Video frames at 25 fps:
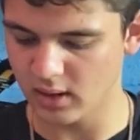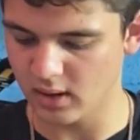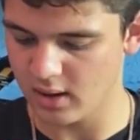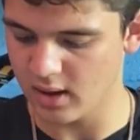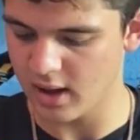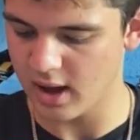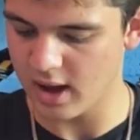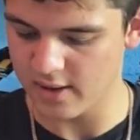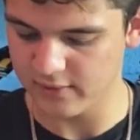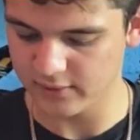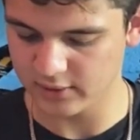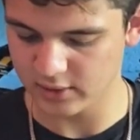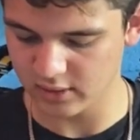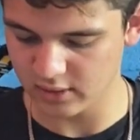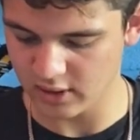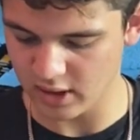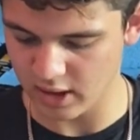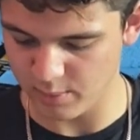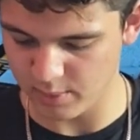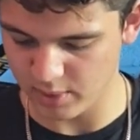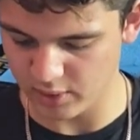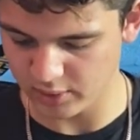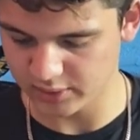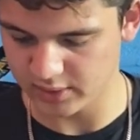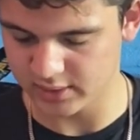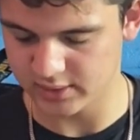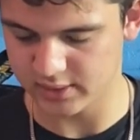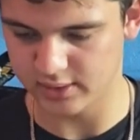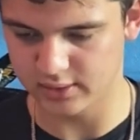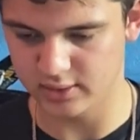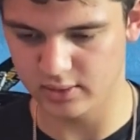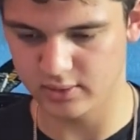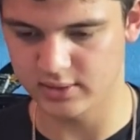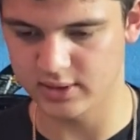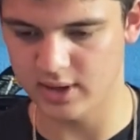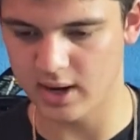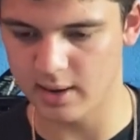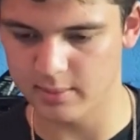after I build this, I'll
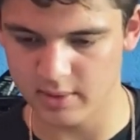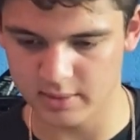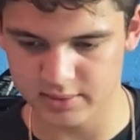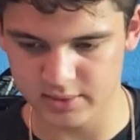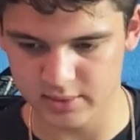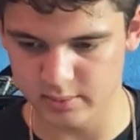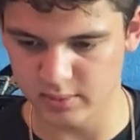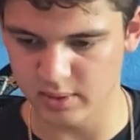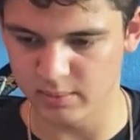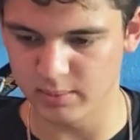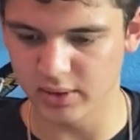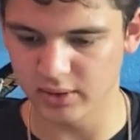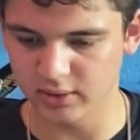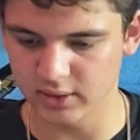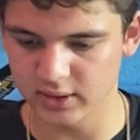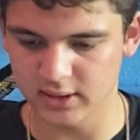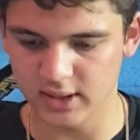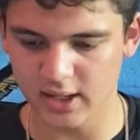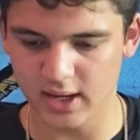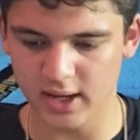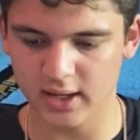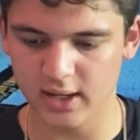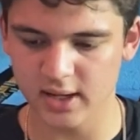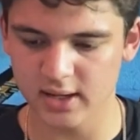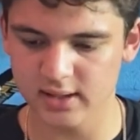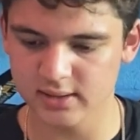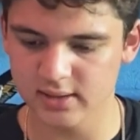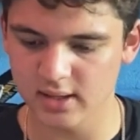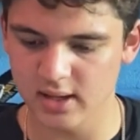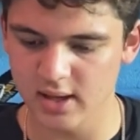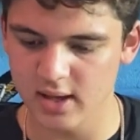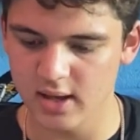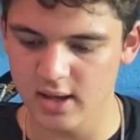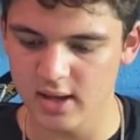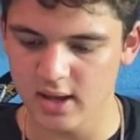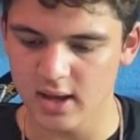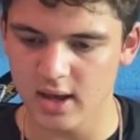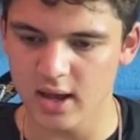do a time lapse of me building it, I guess.
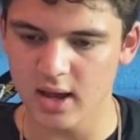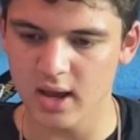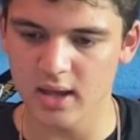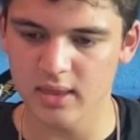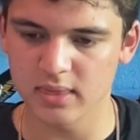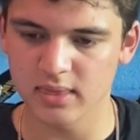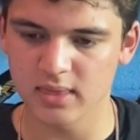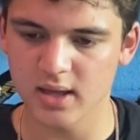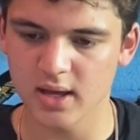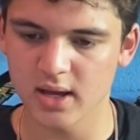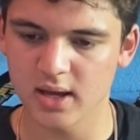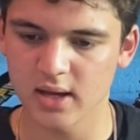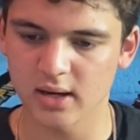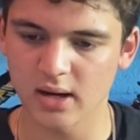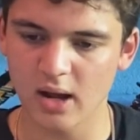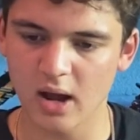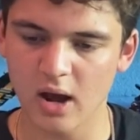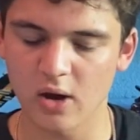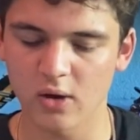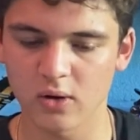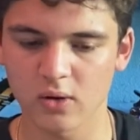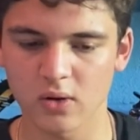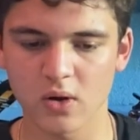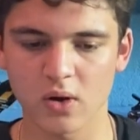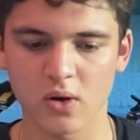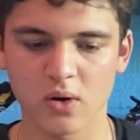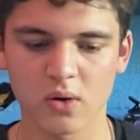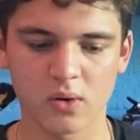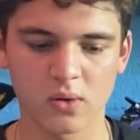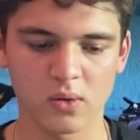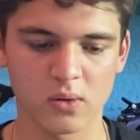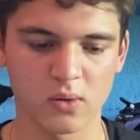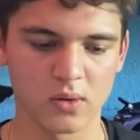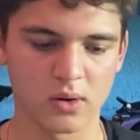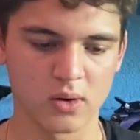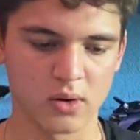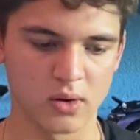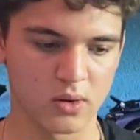And then I'll
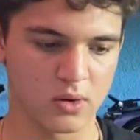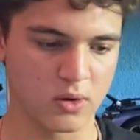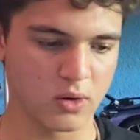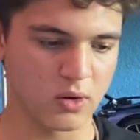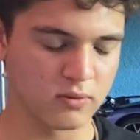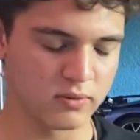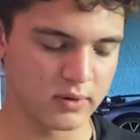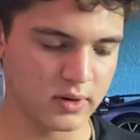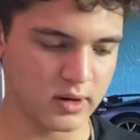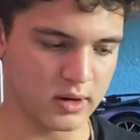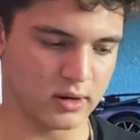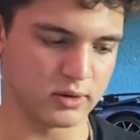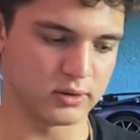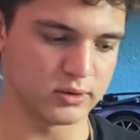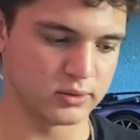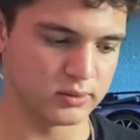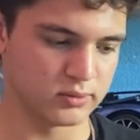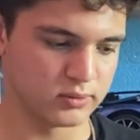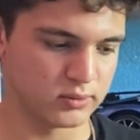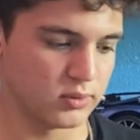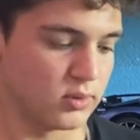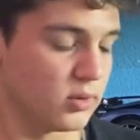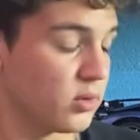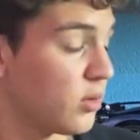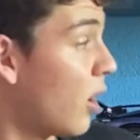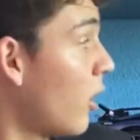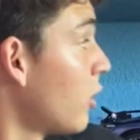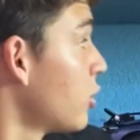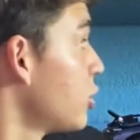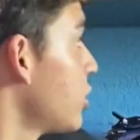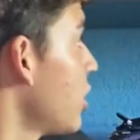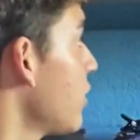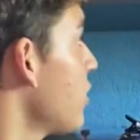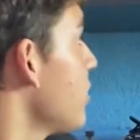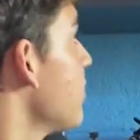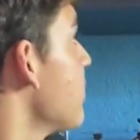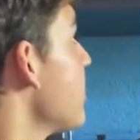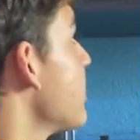go over, I'll
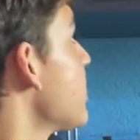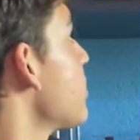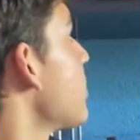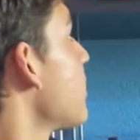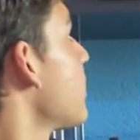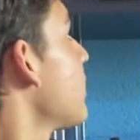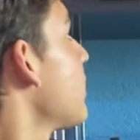show you this one